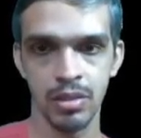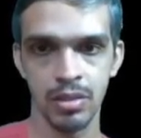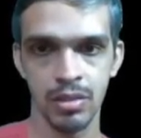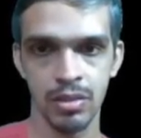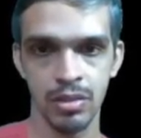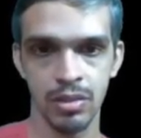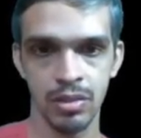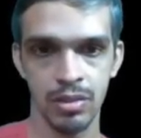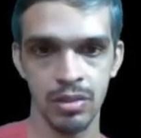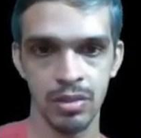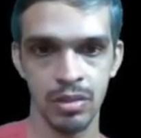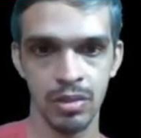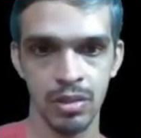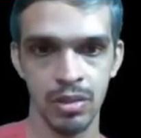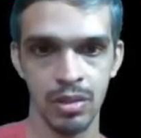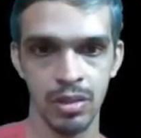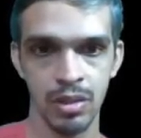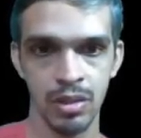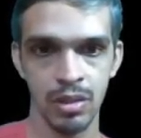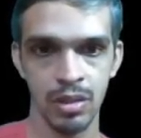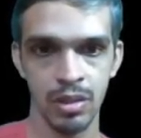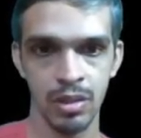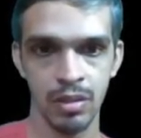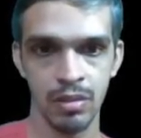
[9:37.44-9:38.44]
So
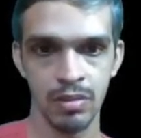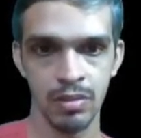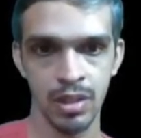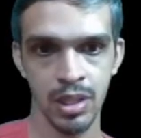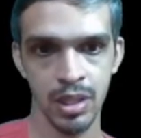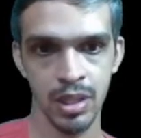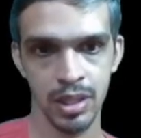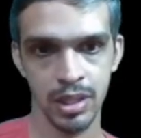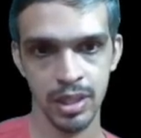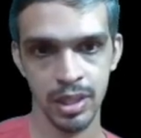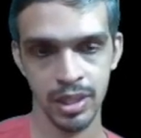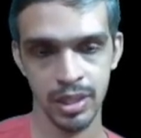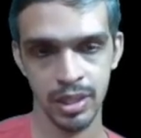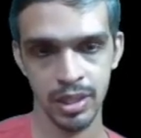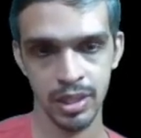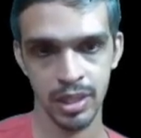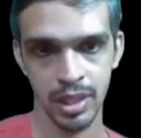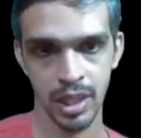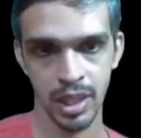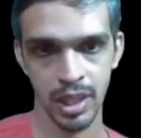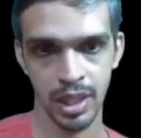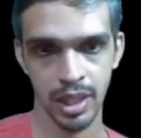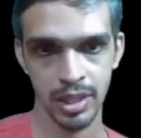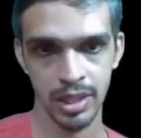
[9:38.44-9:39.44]
the
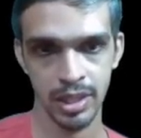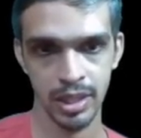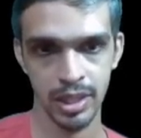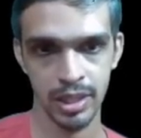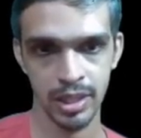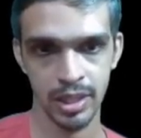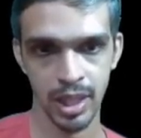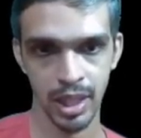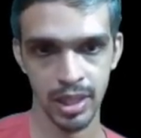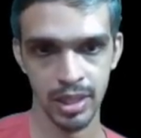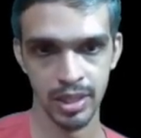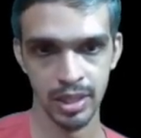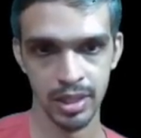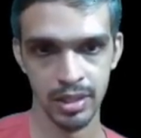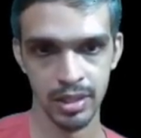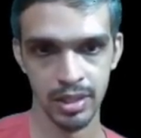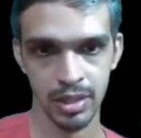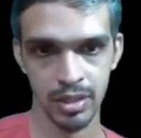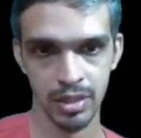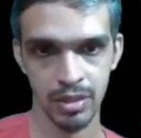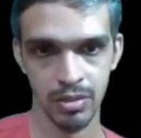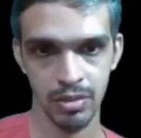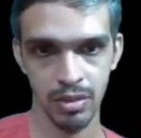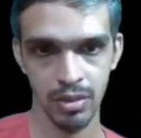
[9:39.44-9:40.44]
search is
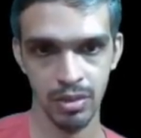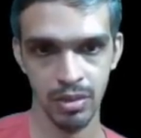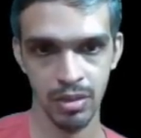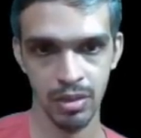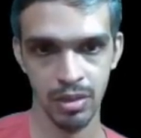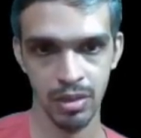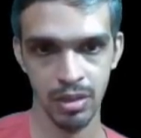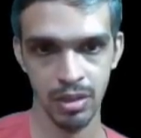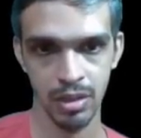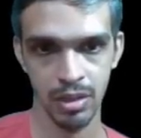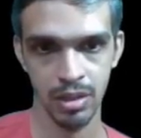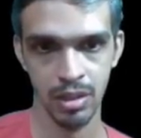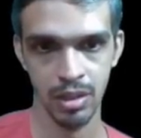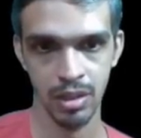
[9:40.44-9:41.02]
unsuccessful.